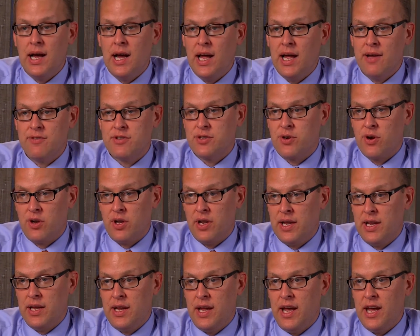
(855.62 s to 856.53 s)
I have
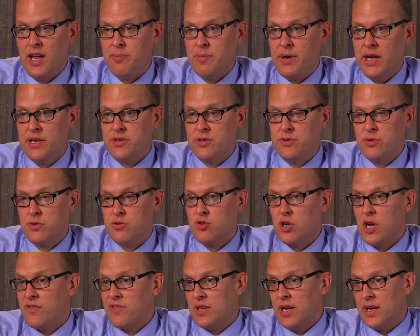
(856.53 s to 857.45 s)
certainly had patients who
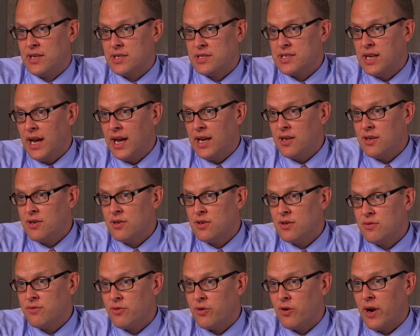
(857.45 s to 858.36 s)
travel out of state
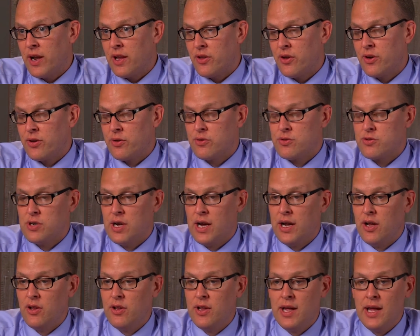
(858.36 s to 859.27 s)
for a clinical
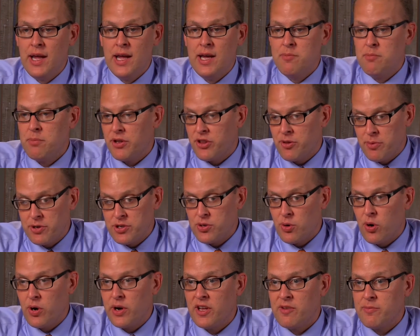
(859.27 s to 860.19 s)
trial, but the
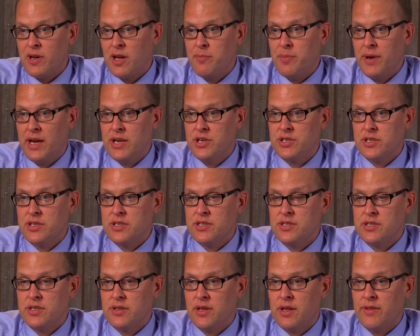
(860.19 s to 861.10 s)
majority of my
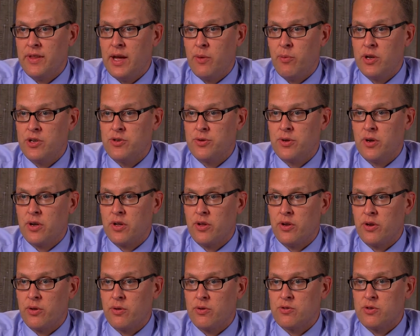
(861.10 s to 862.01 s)
patients that we treat on
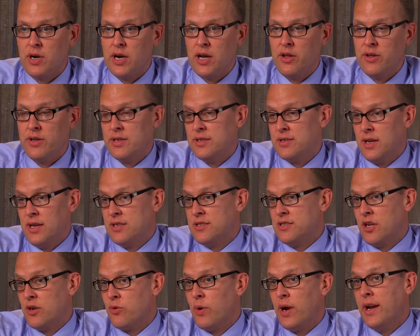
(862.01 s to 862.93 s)
clinical trial, it's
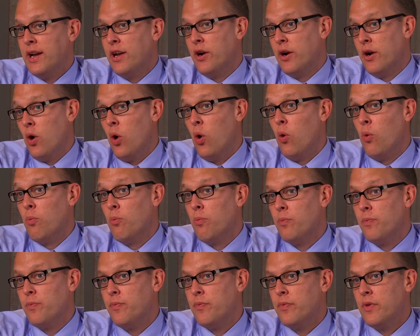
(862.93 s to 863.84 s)
done right here at
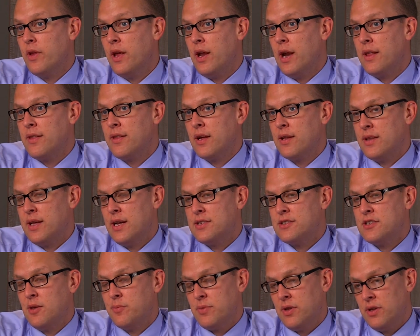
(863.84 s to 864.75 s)
home. And I think
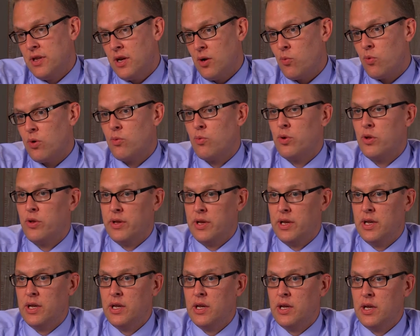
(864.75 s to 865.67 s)
that's something that we're
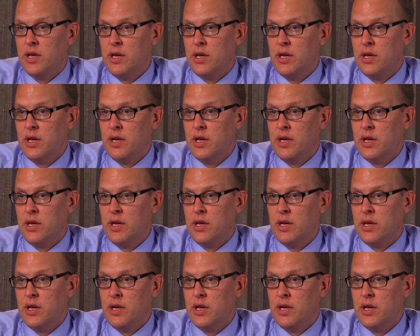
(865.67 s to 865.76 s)
really